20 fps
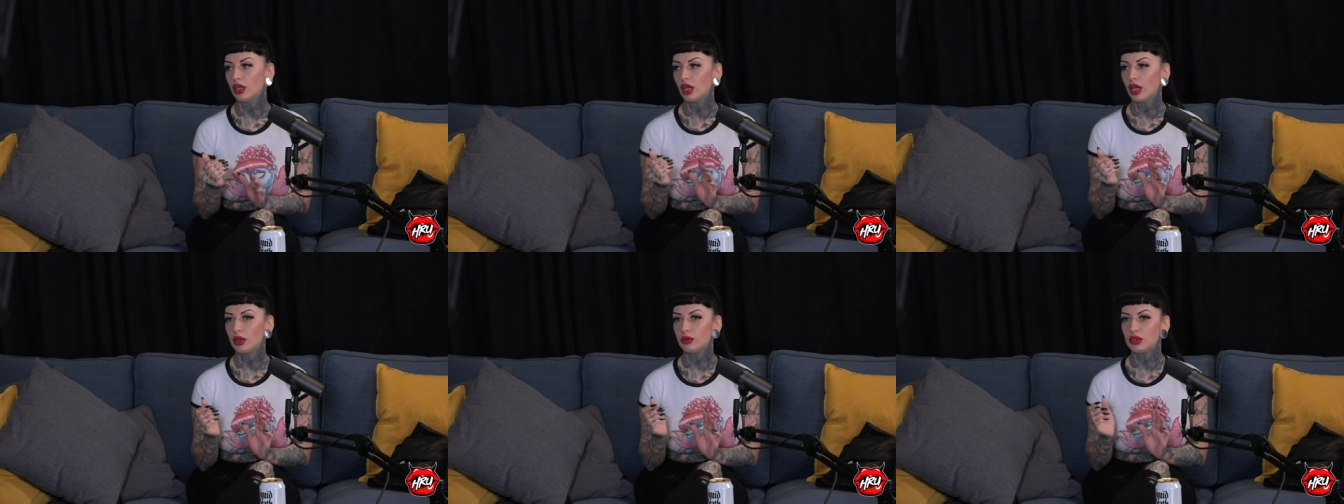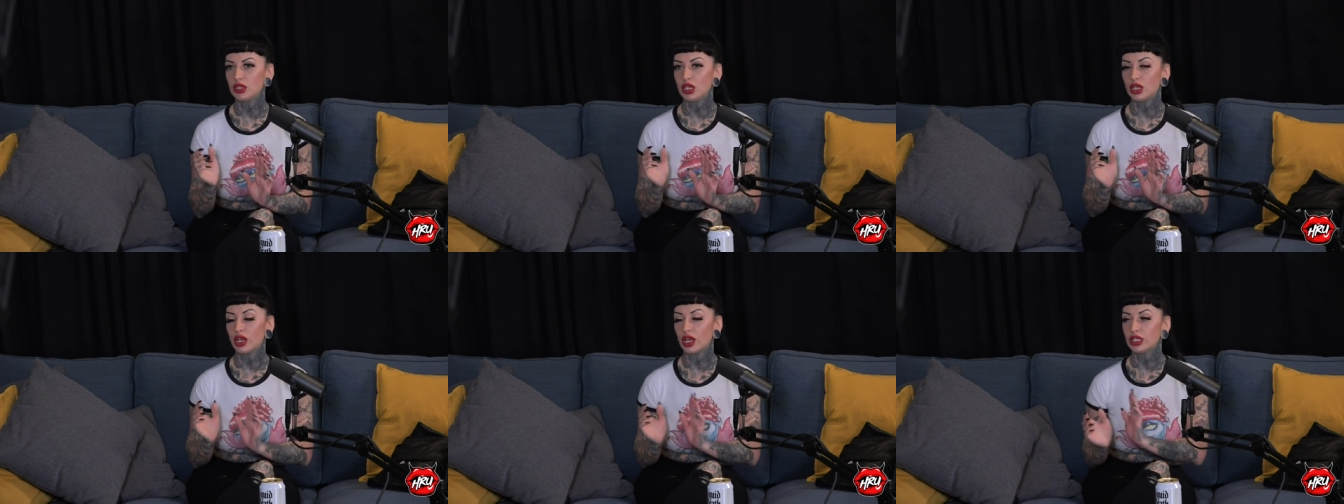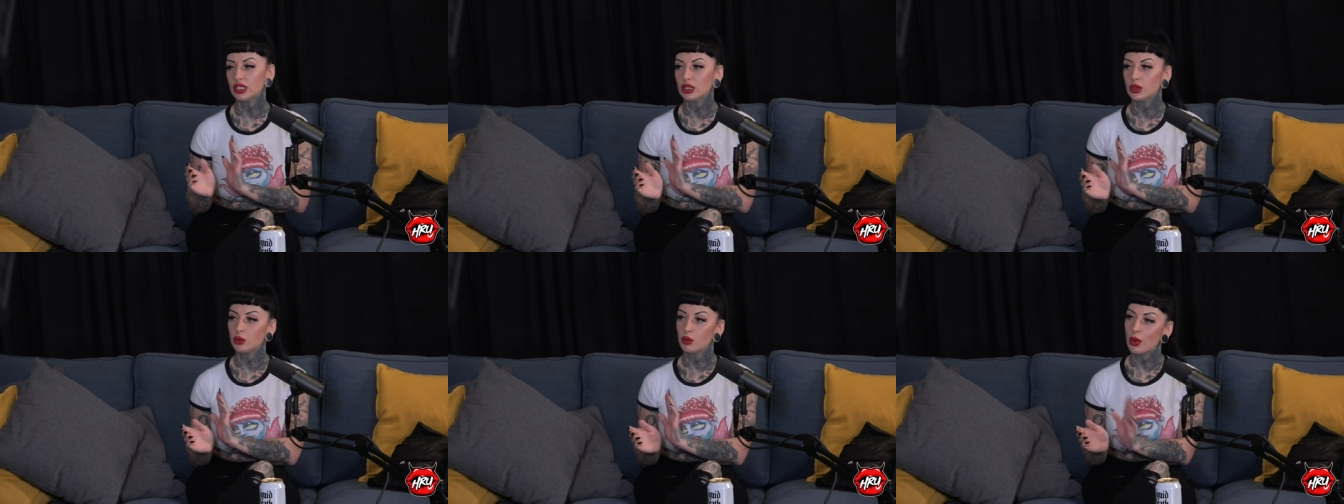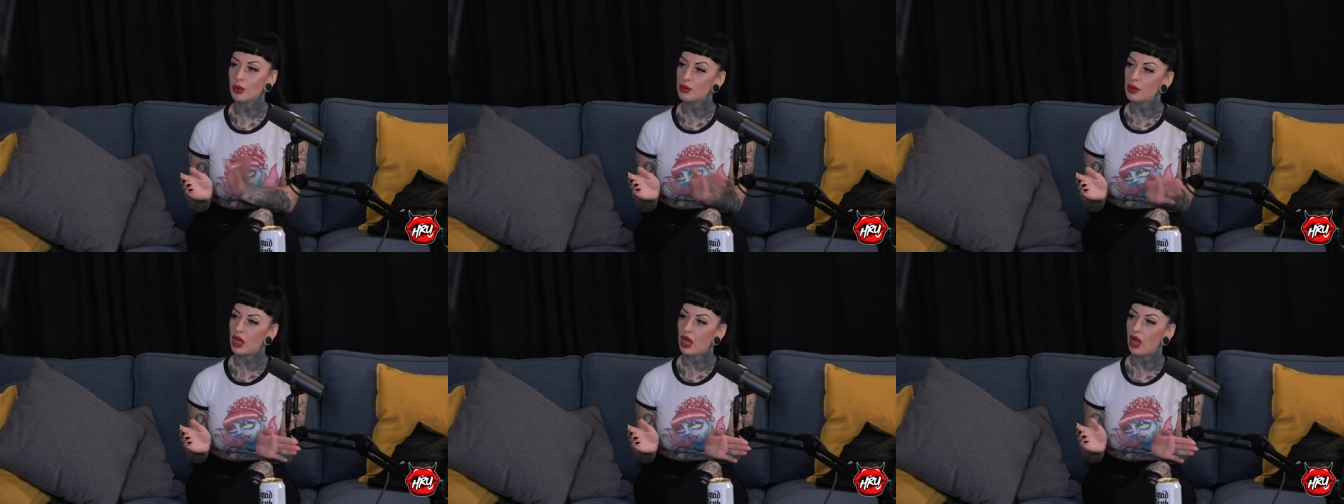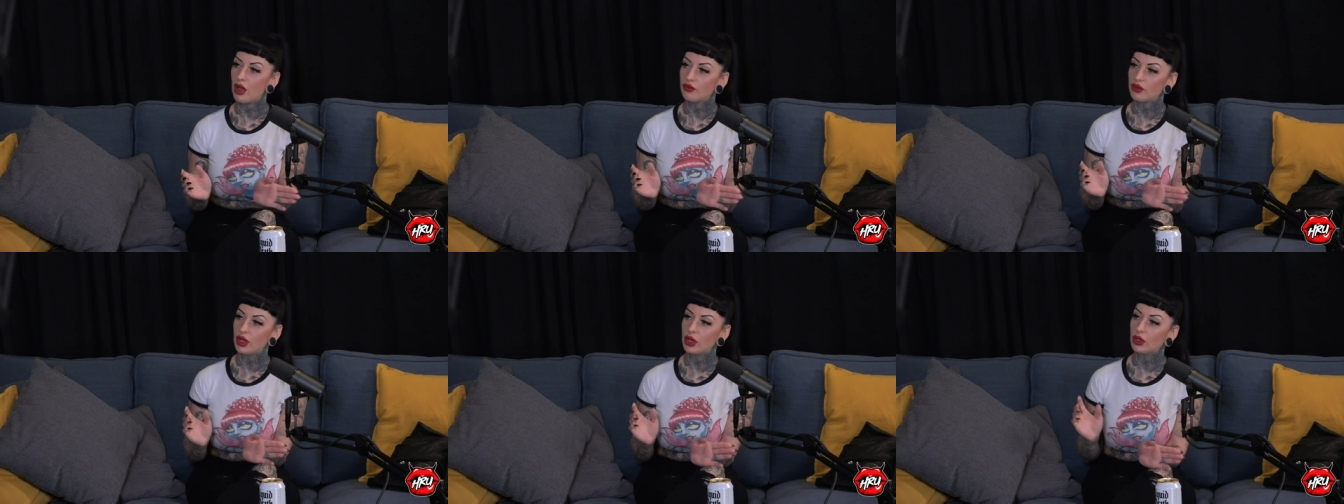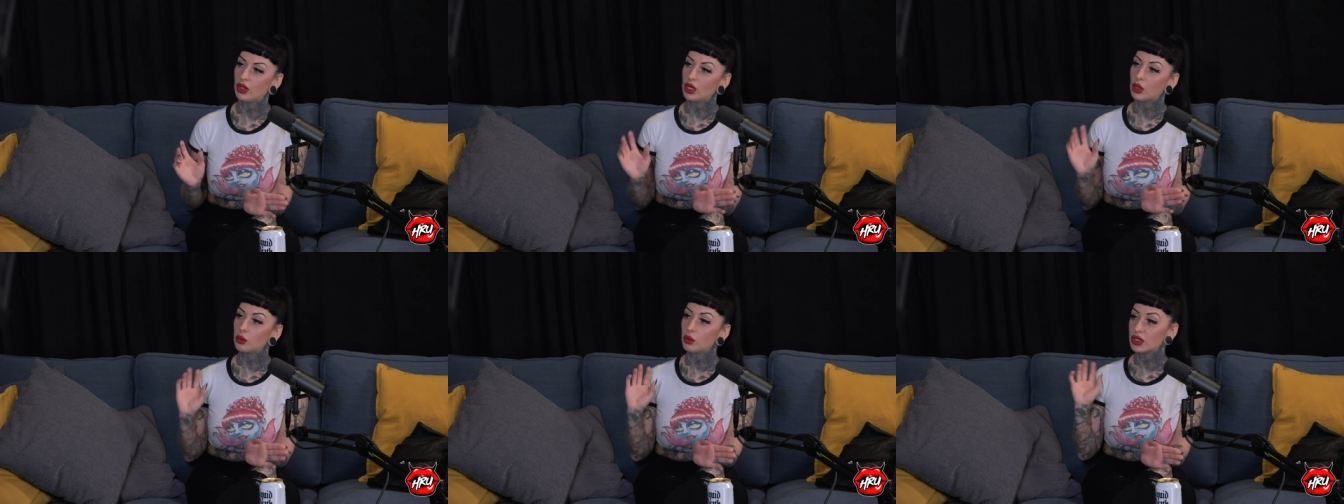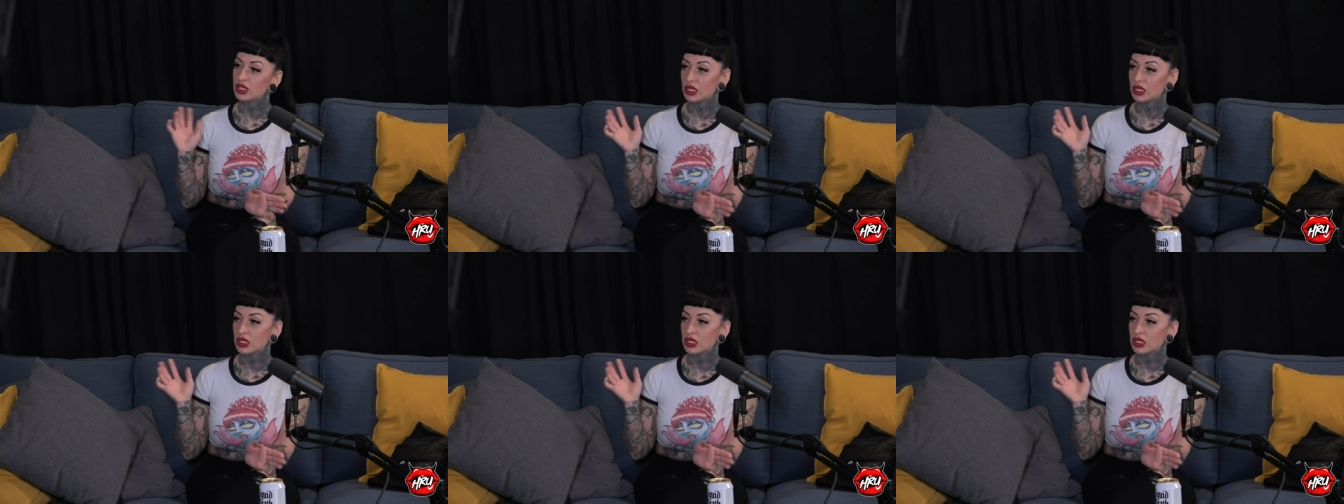um, she cut some woman off that, like,